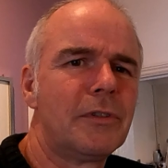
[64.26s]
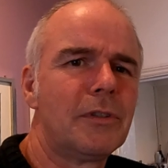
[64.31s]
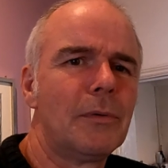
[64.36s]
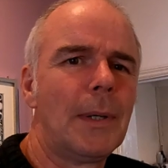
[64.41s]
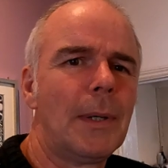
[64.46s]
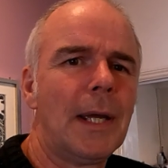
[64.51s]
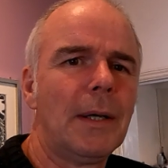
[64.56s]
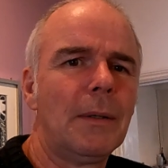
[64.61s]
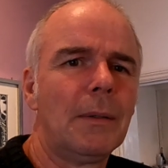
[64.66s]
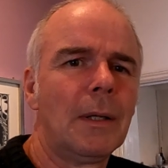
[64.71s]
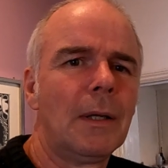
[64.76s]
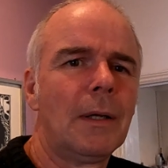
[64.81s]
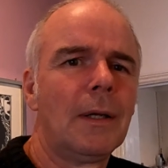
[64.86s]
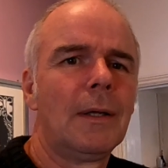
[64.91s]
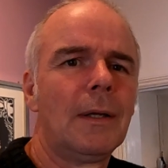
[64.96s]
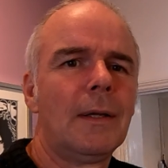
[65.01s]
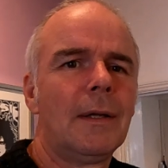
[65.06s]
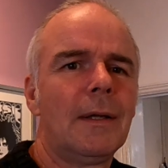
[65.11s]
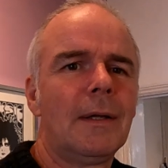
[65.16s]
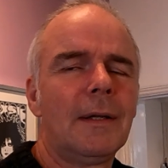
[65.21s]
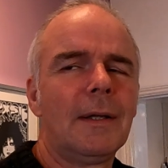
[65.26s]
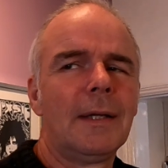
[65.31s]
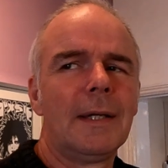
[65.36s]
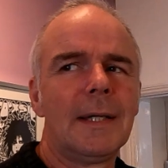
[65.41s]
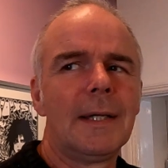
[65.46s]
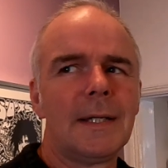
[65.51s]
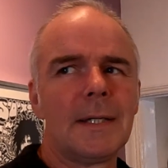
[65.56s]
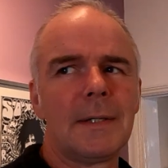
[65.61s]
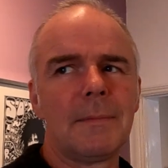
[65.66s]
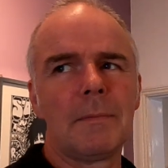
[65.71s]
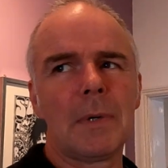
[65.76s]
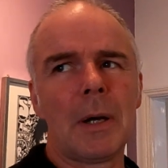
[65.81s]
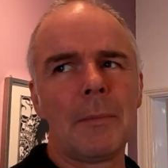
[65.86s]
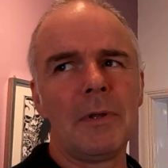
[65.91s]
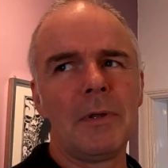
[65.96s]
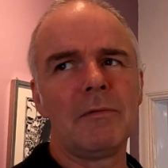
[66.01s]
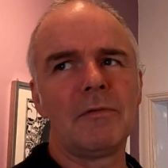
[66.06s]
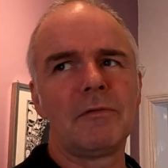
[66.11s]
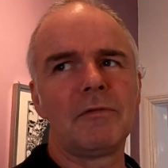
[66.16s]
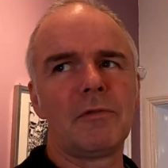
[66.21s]
somehow. Um, I
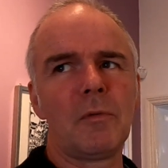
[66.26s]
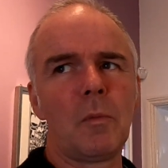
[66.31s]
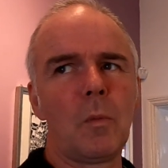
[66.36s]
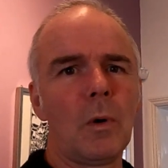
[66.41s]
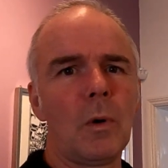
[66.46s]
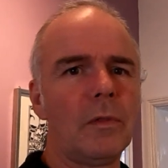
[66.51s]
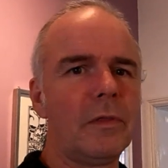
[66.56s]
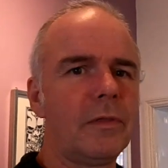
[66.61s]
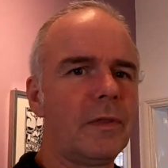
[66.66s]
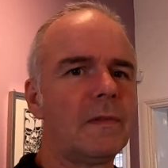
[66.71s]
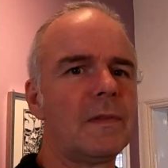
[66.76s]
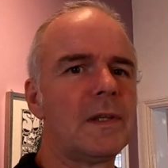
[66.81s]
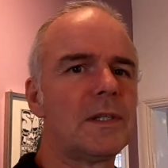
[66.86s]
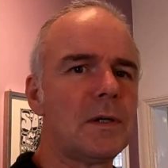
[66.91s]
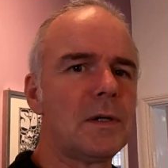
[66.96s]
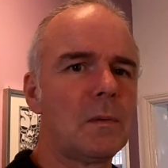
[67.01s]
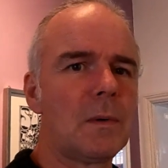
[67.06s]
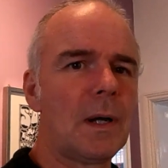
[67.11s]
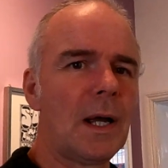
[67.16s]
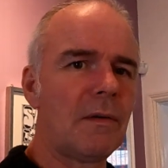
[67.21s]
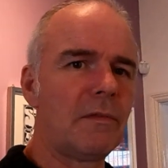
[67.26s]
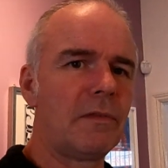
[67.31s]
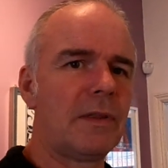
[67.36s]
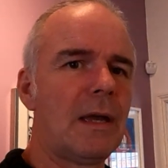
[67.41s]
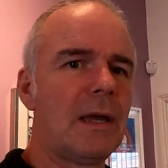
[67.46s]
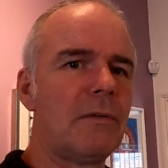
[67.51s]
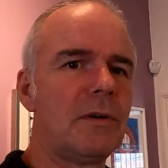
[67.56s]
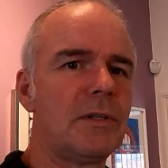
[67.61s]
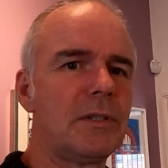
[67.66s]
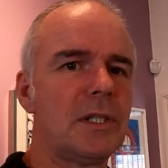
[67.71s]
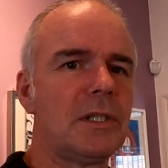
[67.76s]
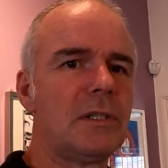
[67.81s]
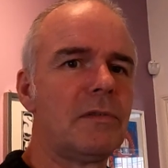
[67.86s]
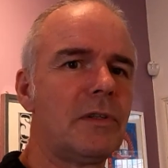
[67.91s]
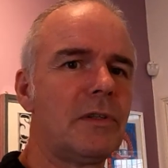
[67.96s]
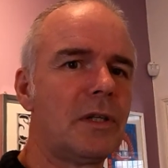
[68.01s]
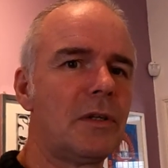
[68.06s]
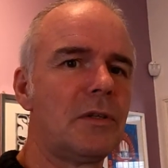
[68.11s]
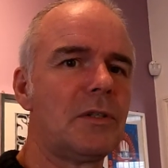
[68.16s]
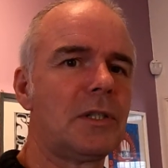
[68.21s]
mean, for one thing, they don't have the heritage
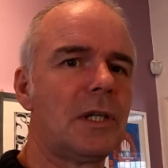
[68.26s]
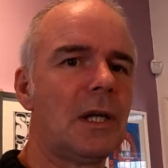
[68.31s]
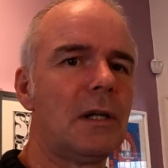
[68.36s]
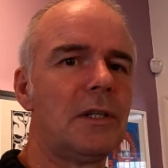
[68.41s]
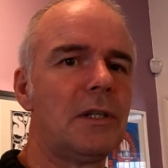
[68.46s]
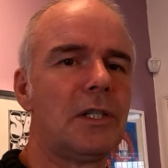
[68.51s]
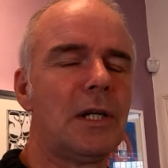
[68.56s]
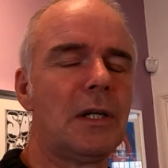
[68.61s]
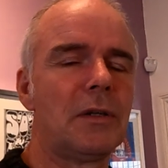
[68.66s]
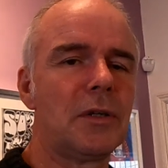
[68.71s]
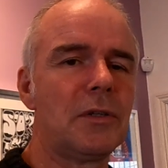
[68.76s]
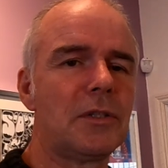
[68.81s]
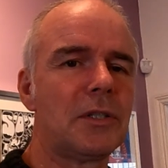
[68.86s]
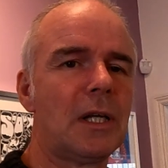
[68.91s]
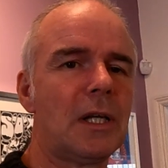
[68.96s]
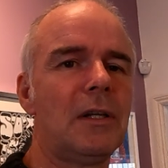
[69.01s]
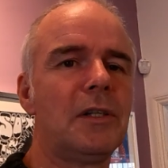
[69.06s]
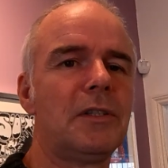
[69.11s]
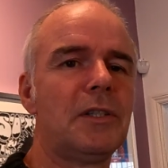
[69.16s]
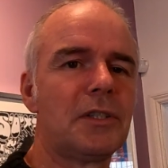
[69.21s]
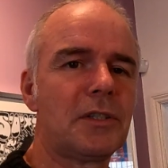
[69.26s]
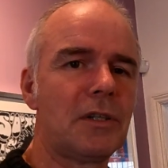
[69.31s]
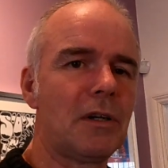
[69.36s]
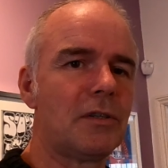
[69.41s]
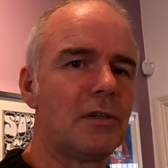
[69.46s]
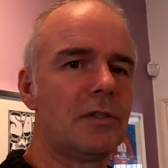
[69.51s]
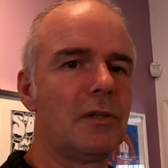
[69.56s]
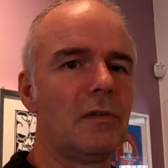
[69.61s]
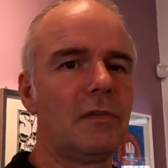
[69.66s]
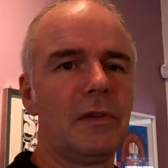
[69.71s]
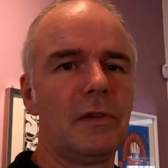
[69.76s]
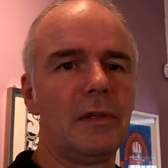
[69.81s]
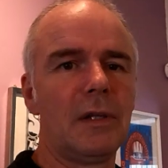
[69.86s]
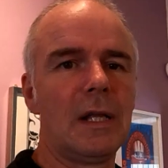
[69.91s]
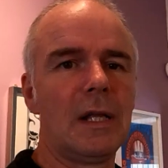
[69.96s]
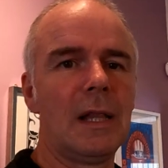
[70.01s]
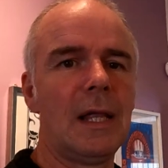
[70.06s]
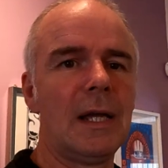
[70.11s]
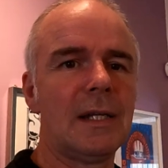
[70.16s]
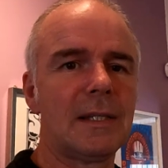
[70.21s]
of the acoustic energy. Acoustic energy started off in
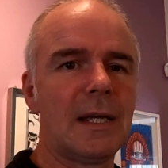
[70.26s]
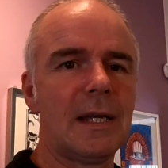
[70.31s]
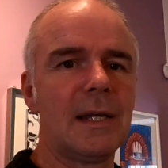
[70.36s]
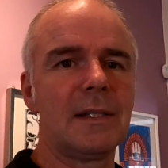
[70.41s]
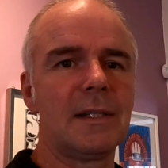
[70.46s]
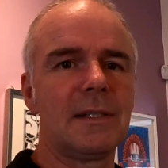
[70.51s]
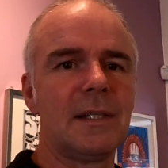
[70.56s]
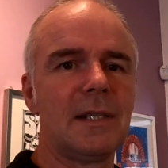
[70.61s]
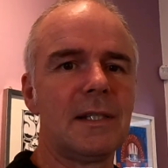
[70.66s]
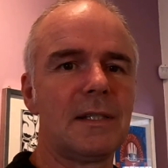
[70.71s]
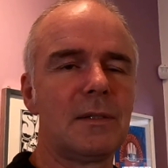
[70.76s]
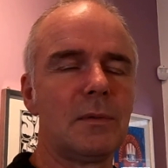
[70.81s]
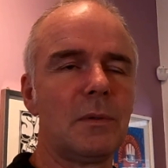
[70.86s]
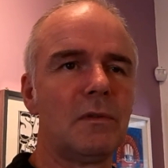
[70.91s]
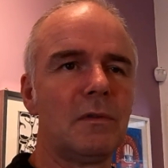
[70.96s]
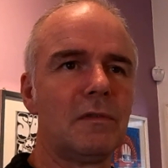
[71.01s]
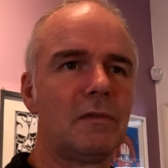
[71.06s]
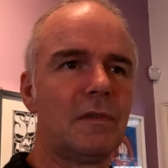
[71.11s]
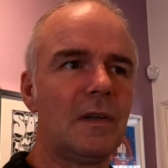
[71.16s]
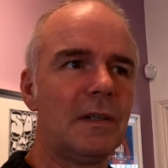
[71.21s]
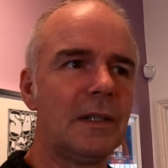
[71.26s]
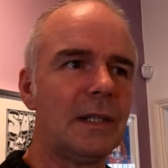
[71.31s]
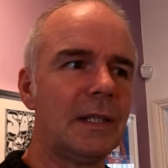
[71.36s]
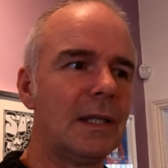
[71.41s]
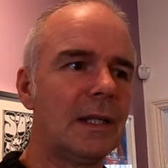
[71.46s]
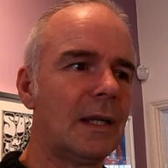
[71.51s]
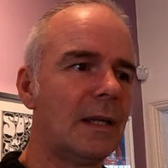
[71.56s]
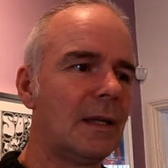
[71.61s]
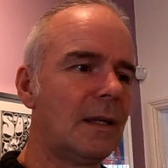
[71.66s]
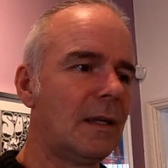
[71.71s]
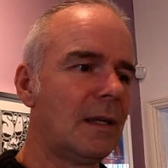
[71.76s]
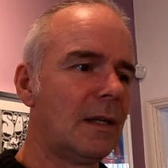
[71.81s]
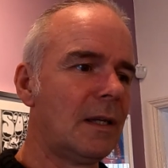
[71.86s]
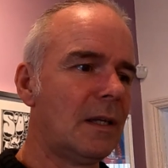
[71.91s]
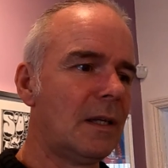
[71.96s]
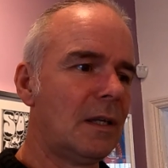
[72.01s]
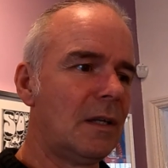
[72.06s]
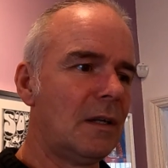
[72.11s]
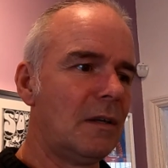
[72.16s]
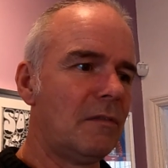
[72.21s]
the late 80s. They were very,
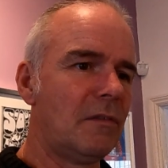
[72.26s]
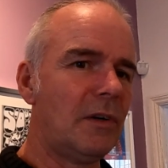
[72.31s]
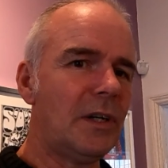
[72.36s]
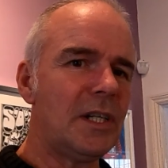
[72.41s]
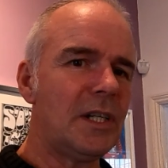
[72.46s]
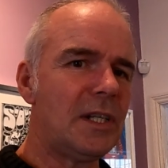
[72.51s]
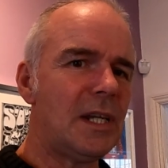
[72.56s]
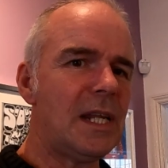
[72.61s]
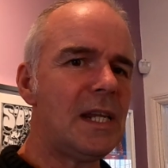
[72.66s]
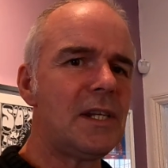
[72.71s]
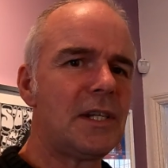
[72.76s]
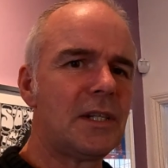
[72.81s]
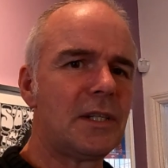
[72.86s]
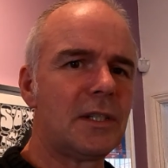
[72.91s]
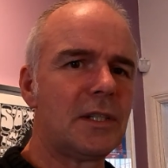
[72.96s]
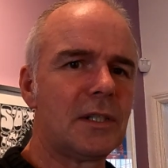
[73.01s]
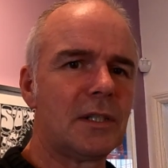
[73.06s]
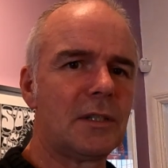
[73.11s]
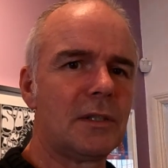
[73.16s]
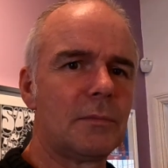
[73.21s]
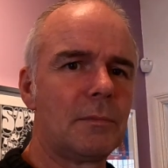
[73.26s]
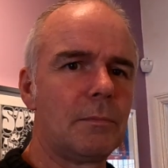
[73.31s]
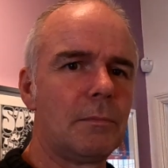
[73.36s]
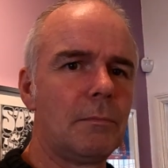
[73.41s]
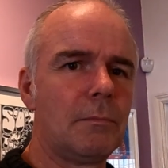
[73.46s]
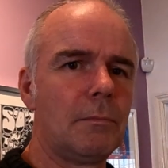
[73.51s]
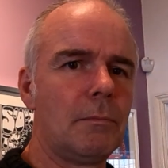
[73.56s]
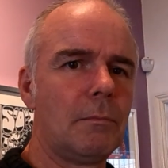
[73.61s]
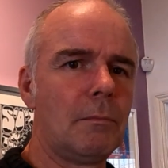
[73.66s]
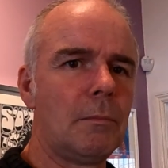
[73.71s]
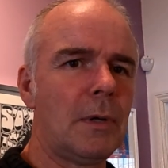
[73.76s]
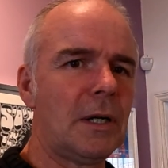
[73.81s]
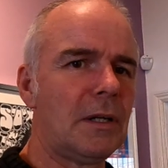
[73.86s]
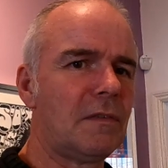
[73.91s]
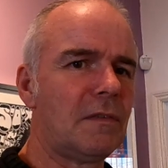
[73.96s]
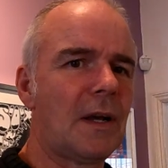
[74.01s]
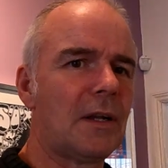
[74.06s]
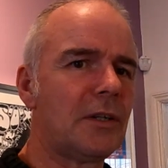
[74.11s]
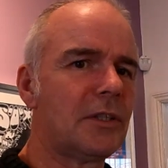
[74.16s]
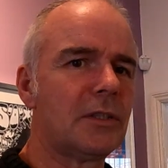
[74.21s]
very niche
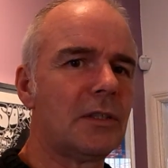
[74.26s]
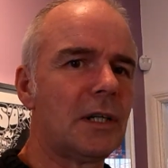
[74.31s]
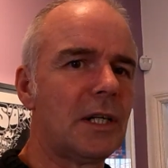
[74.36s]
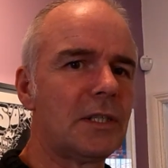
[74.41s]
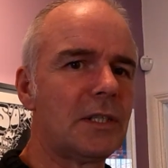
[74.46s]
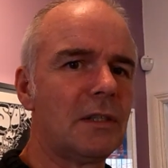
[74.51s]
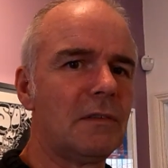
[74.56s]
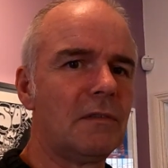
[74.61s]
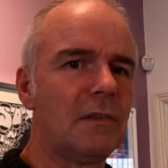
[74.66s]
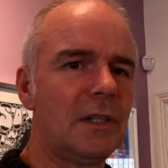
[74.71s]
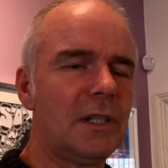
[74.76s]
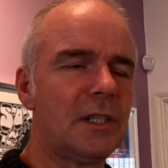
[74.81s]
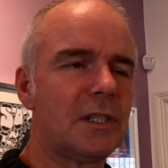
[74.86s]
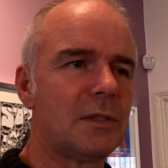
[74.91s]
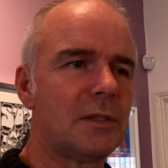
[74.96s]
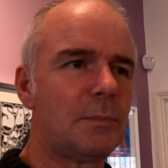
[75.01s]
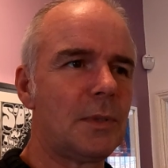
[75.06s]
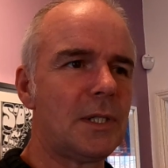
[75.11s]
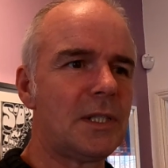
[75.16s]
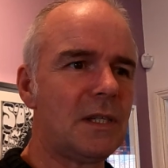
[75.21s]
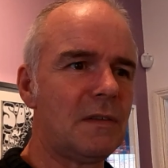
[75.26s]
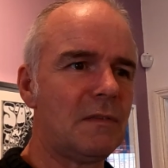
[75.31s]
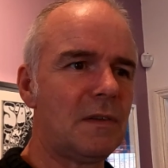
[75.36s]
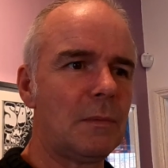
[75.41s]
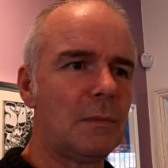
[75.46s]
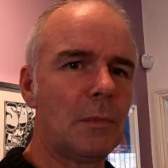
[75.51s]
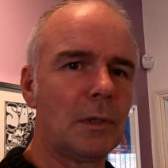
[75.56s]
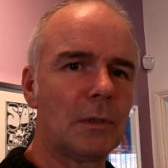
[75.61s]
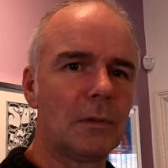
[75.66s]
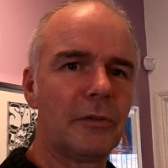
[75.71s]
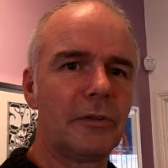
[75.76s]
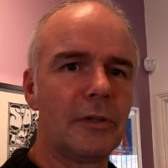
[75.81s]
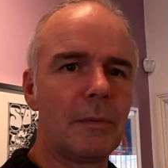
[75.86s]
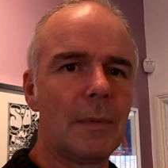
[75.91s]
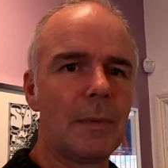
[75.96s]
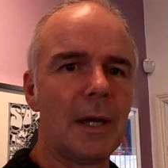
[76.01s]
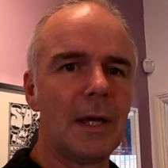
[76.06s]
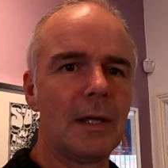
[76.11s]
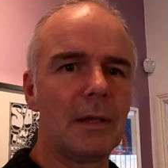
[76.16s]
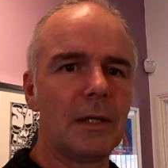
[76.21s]
manufacturer, actually, very specific models they
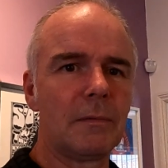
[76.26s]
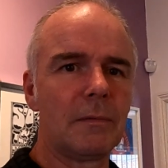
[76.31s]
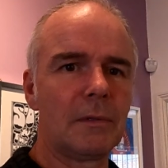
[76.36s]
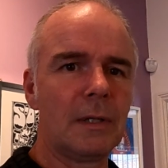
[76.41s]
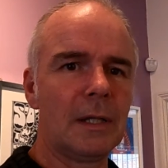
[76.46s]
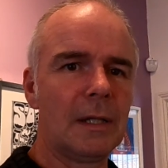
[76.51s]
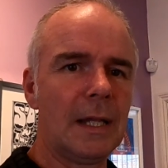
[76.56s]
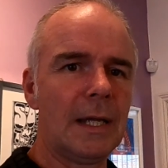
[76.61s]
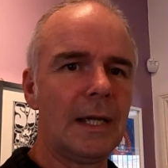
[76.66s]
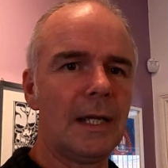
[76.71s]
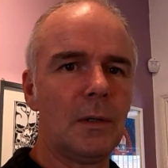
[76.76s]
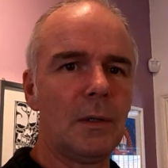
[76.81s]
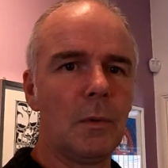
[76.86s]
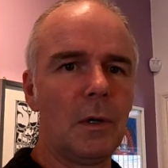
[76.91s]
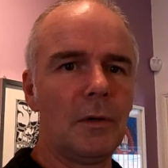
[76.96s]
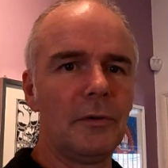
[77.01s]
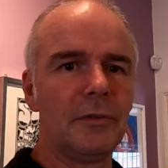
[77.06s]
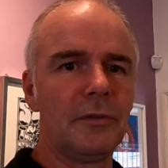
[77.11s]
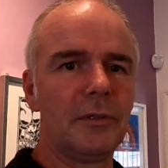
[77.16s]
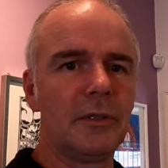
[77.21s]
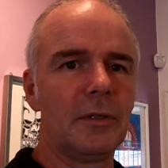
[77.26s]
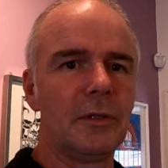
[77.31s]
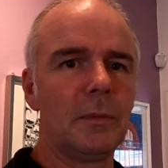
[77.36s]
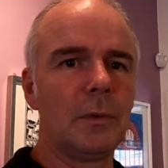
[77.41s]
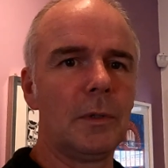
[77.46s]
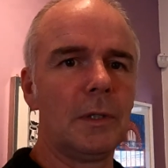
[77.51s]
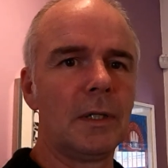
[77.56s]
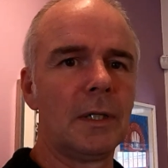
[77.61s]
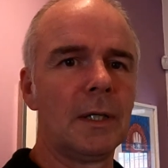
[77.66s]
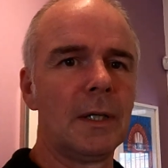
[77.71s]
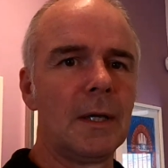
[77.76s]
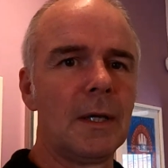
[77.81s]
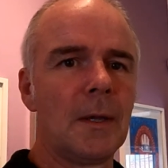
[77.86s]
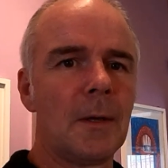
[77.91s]
made. The little A1s that were